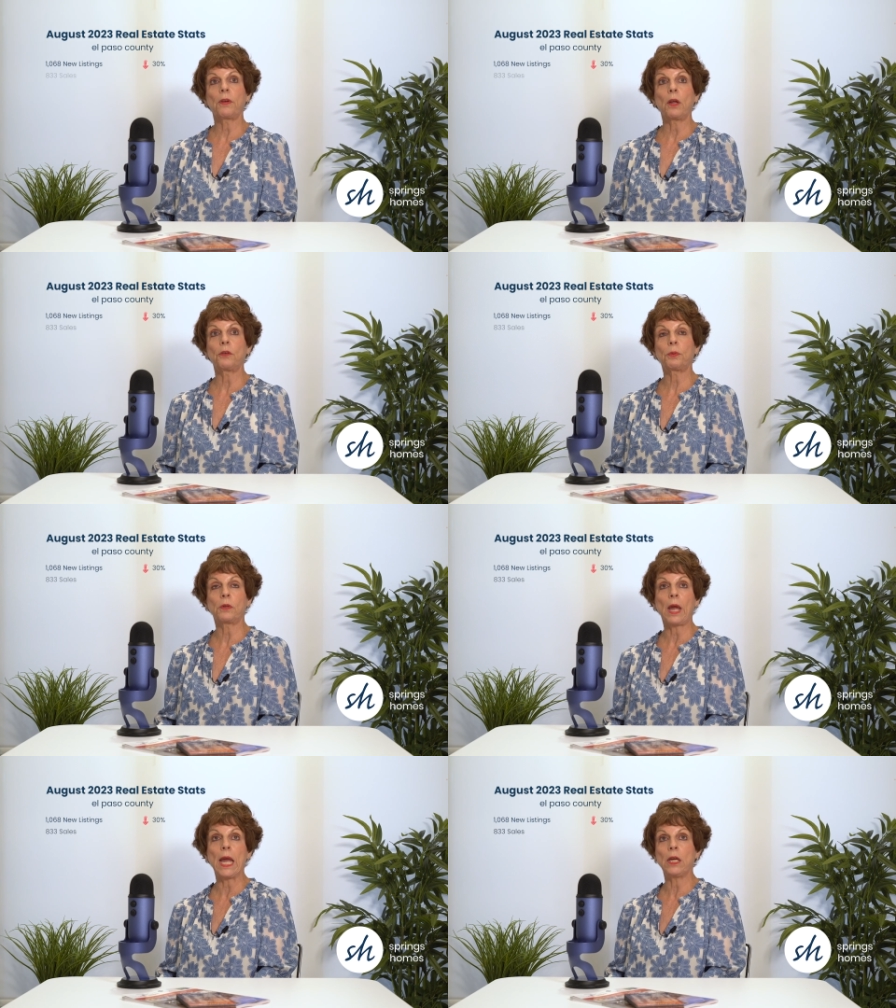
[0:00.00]
sales
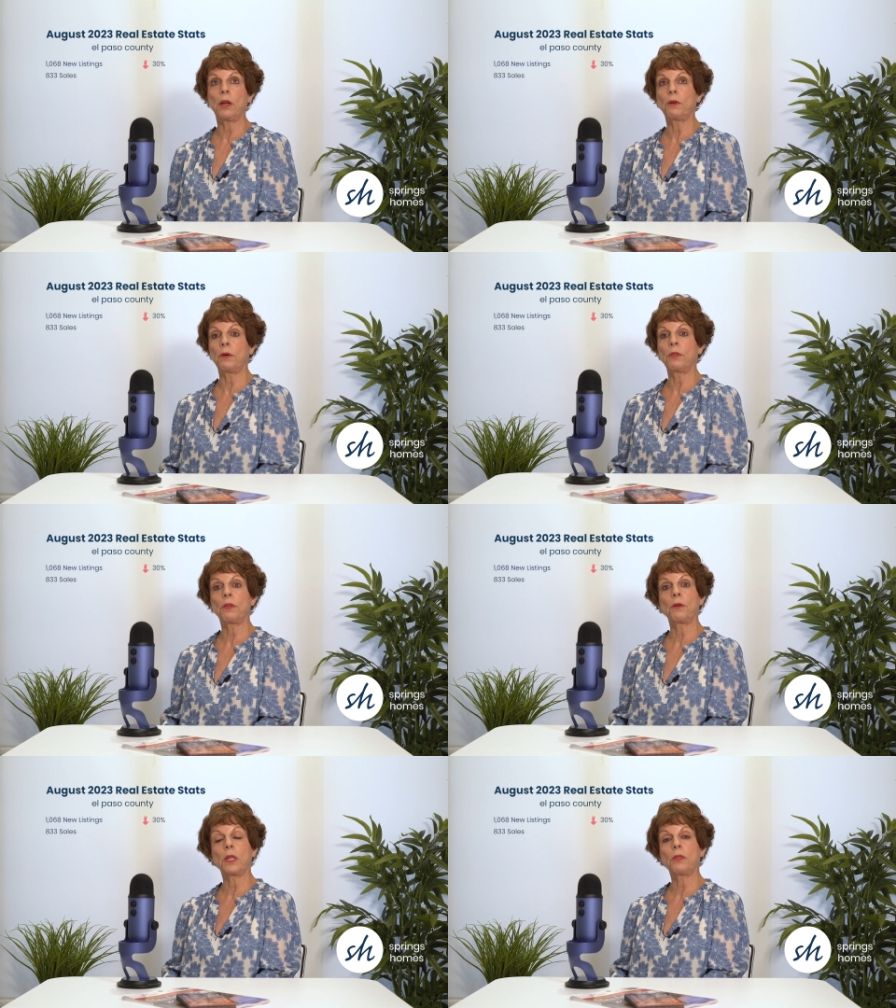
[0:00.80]
was
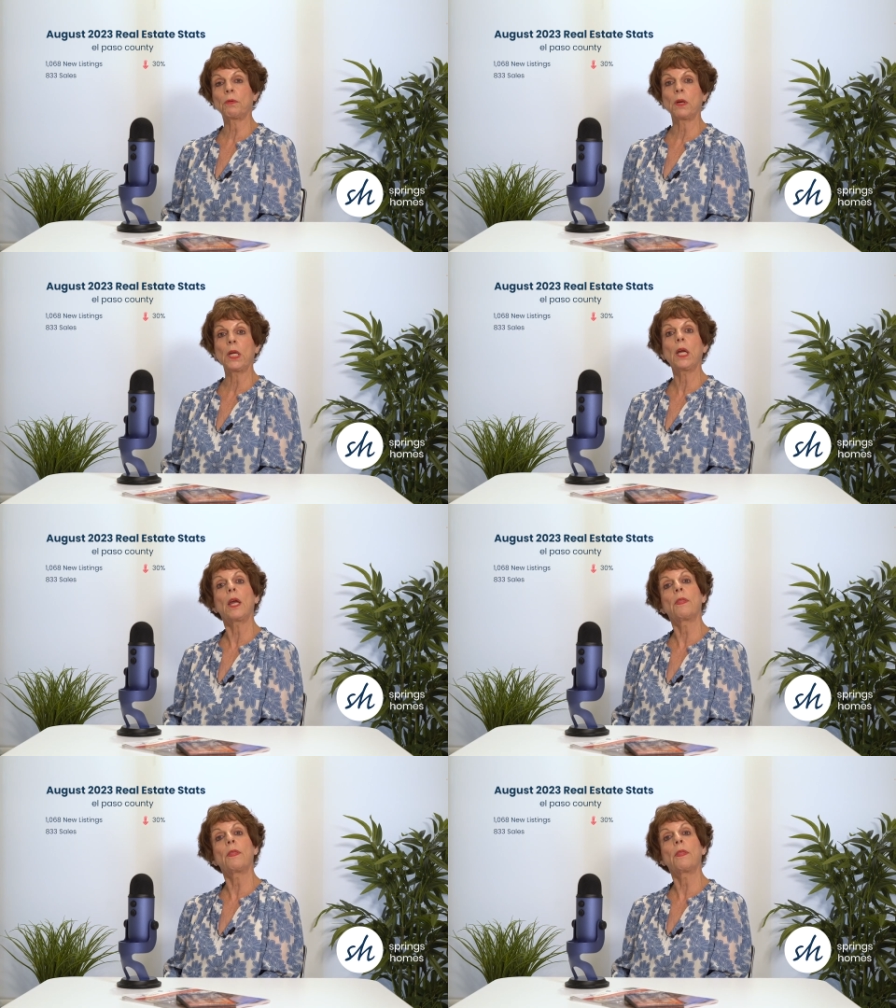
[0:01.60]
833,